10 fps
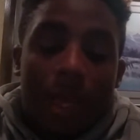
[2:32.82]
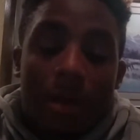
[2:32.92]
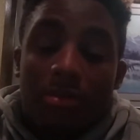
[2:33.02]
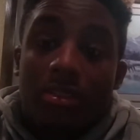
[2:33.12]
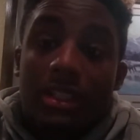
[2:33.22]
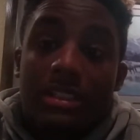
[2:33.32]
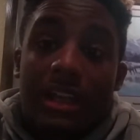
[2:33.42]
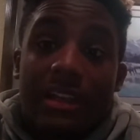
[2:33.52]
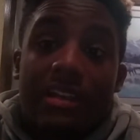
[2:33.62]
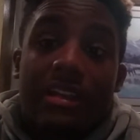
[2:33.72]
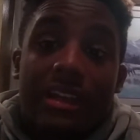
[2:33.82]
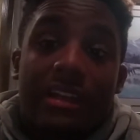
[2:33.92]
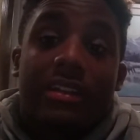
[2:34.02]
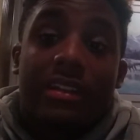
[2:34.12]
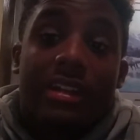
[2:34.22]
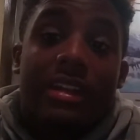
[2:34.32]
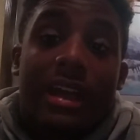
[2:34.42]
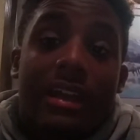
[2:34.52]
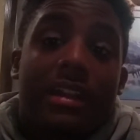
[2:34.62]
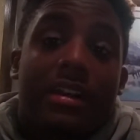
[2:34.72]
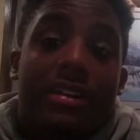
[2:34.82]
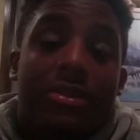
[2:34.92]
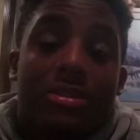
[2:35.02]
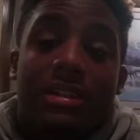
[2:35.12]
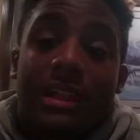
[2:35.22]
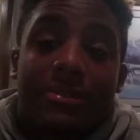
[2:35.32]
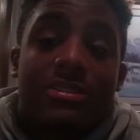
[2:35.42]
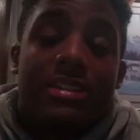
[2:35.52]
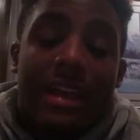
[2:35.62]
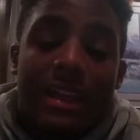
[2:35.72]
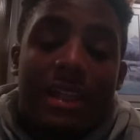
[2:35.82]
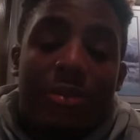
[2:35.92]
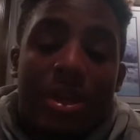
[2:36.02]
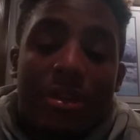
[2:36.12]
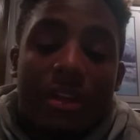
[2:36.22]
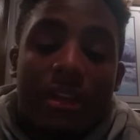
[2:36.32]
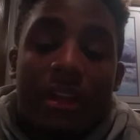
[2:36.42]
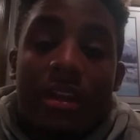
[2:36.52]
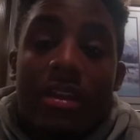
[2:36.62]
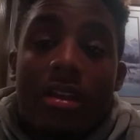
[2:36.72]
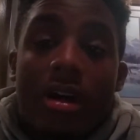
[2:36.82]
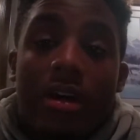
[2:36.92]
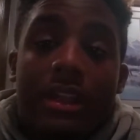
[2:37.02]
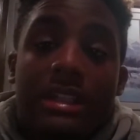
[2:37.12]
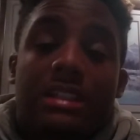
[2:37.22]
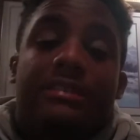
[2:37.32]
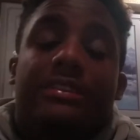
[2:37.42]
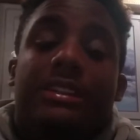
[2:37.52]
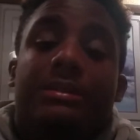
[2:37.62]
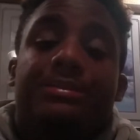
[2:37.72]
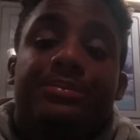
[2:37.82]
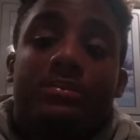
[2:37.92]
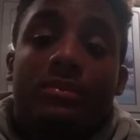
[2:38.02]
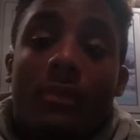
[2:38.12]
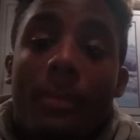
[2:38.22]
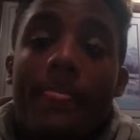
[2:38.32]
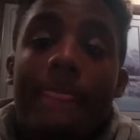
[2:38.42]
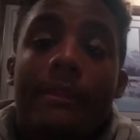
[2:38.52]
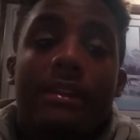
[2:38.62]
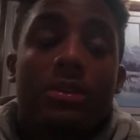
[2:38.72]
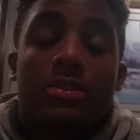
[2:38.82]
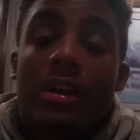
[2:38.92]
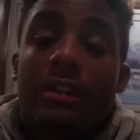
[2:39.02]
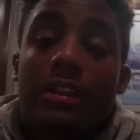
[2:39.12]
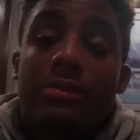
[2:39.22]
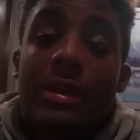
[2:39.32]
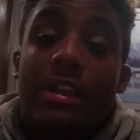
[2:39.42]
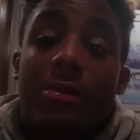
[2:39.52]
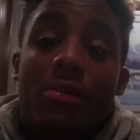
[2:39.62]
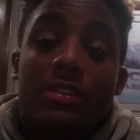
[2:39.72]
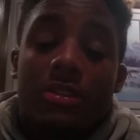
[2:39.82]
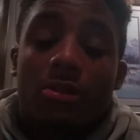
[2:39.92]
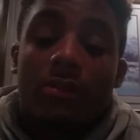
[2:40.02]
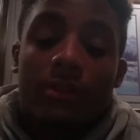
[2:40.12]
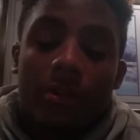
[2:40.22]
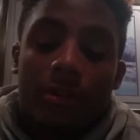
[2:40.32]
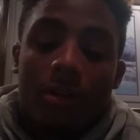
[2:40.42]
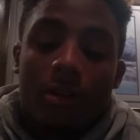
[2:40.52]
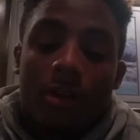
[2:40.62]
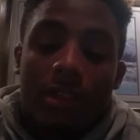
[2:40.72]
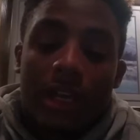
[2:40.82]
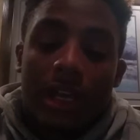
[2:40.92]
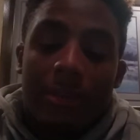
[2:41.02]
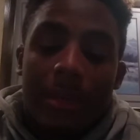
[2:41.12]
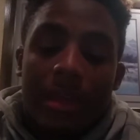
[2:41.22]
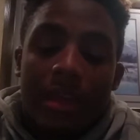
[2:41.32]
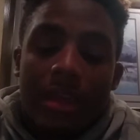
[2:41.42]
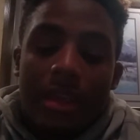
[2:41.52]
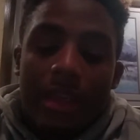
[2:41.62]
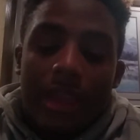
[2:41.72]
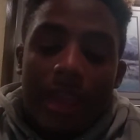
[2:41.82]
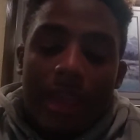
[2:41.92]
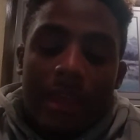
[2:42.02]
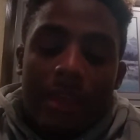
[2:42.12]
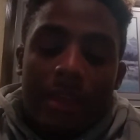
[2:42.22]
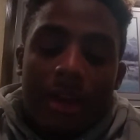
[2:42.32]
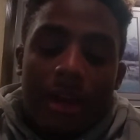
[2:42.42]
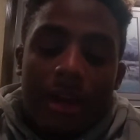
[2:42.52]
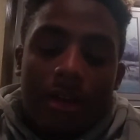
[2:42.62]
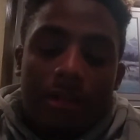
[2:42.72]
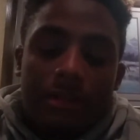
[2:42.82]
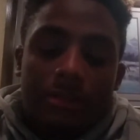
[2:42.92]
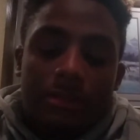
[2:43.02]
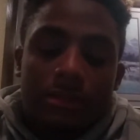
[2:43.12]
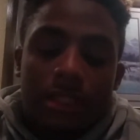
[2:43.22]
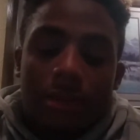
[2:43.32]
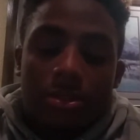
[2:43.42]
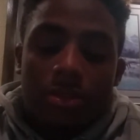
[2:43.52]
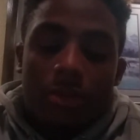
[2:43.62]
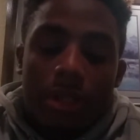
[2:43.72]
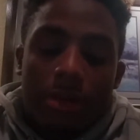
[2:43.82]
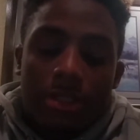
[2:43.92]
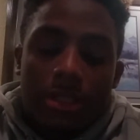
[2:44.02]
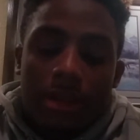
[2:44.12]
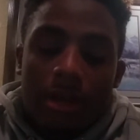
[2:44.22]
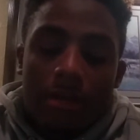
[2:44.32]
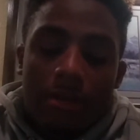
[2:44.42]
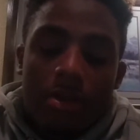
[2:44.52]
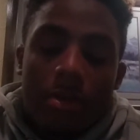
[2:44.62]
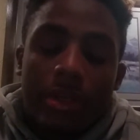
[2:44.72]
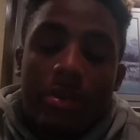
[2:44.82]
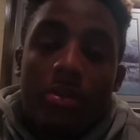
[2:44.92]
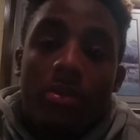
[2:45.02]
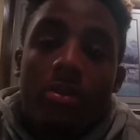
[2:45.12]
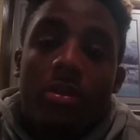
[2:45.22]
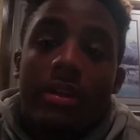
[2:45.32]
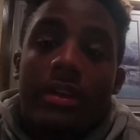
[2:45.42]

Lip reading: was really excited to get those letters and that email and all that stuff. That was my number one school for a long time, and that was the one I was going to